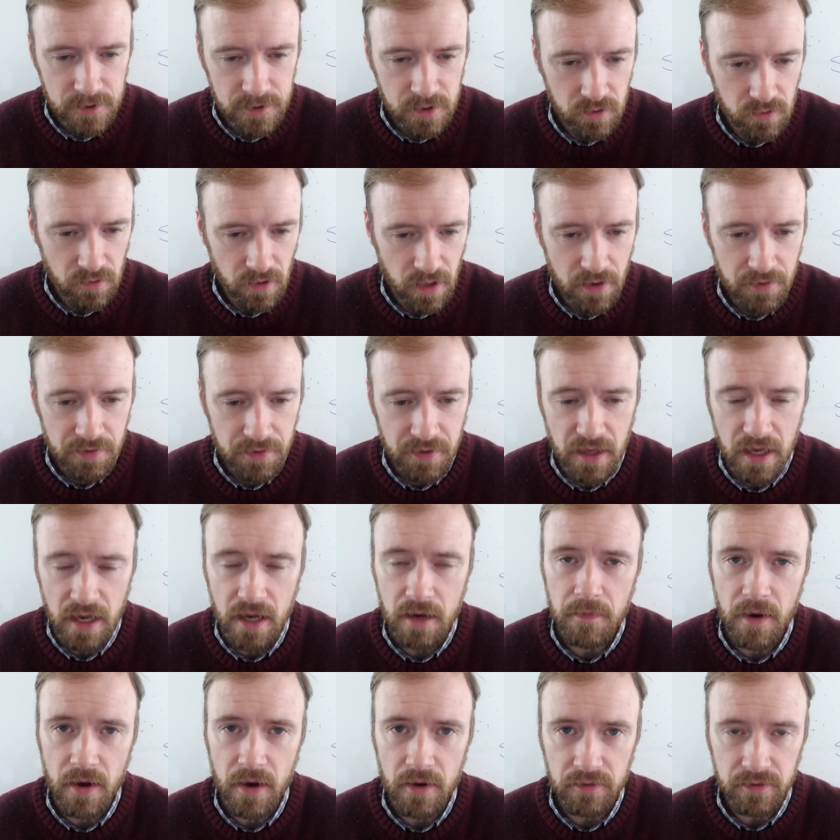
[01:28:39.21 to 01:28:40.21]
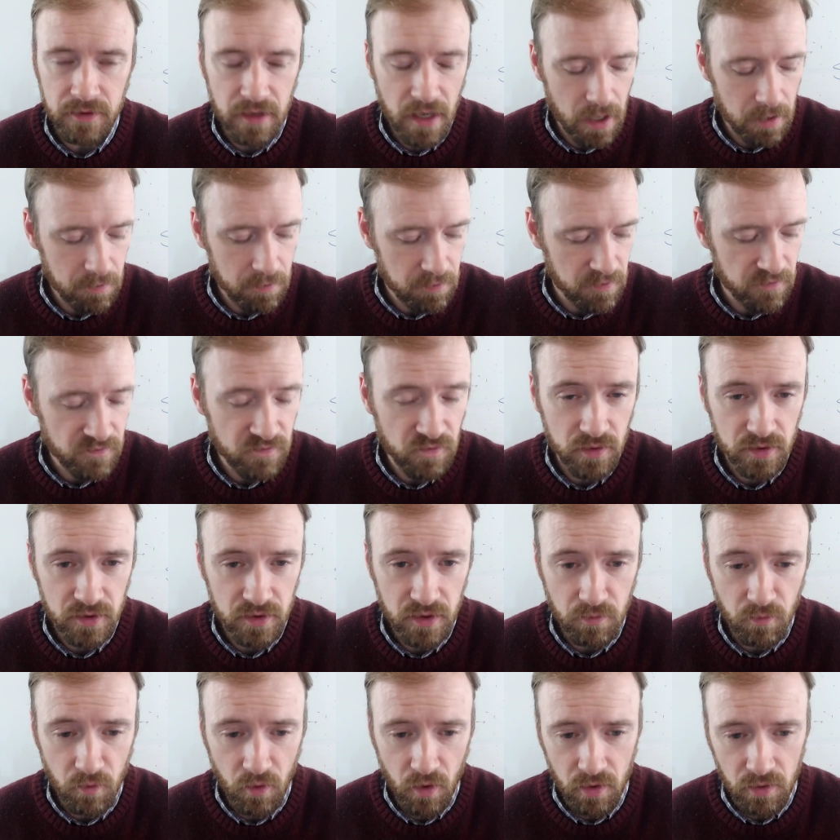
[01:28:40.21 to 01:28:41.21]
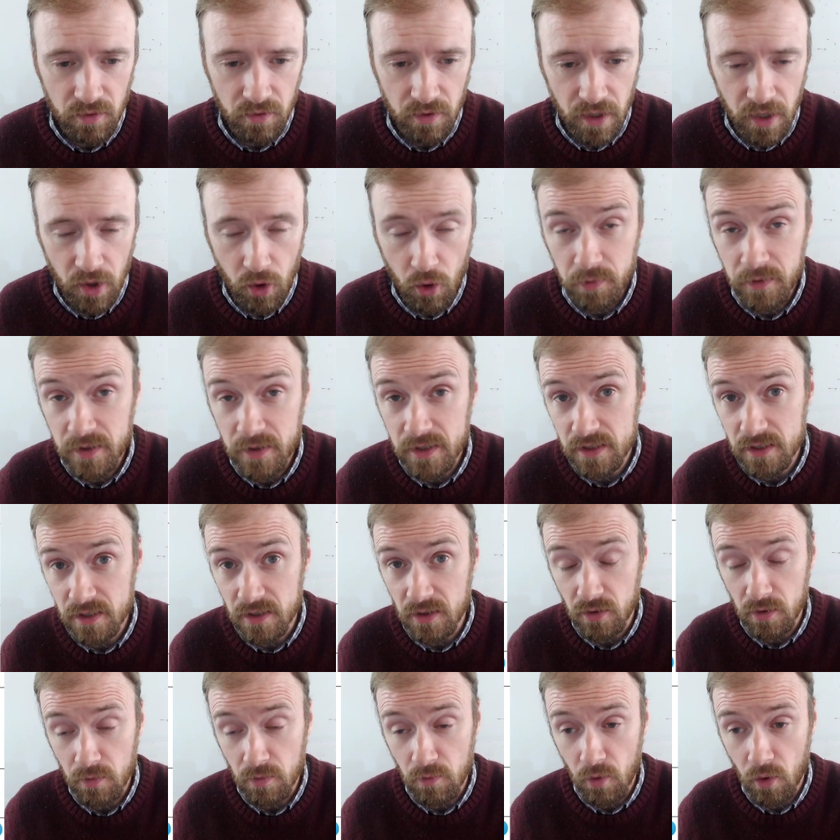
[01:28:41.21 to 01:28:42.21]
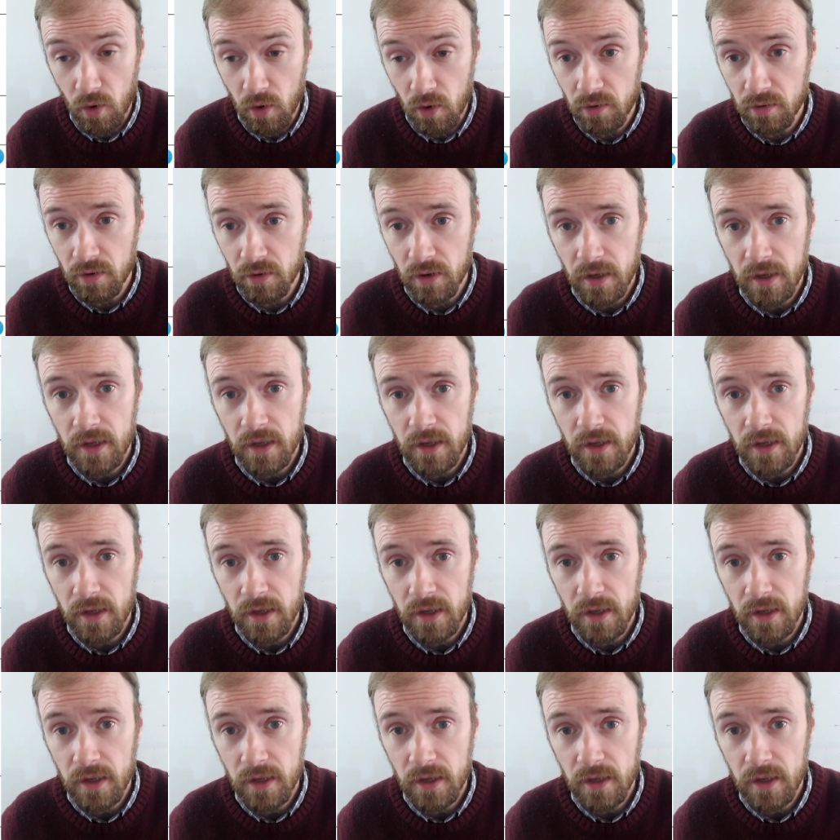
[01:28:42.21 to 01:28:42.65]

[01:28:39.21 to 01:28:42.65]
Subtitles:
So I'll think about that before tomorrow. I hope to see you tomorrow.